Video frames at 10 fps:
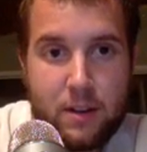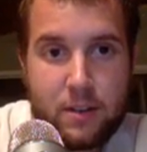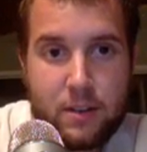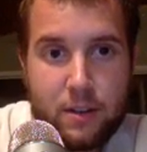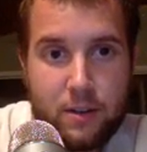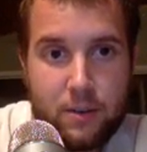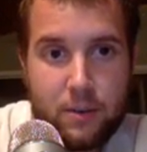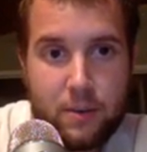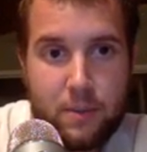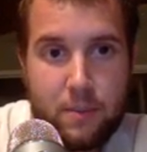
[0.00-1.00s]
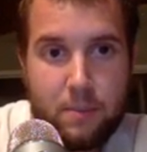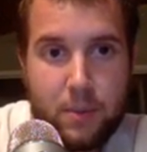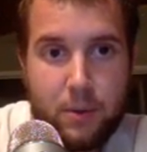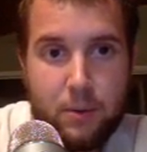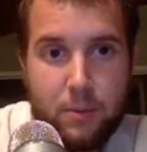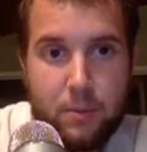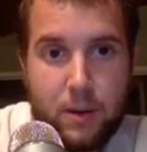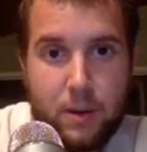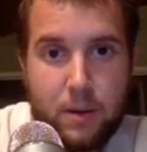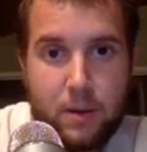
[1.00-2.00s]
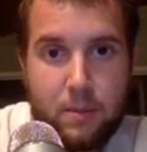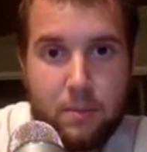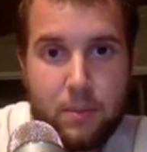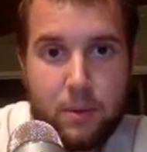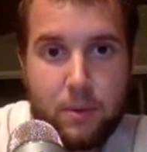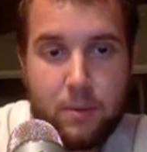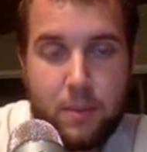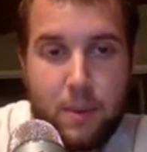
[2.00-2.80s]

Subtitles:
So boom, boom,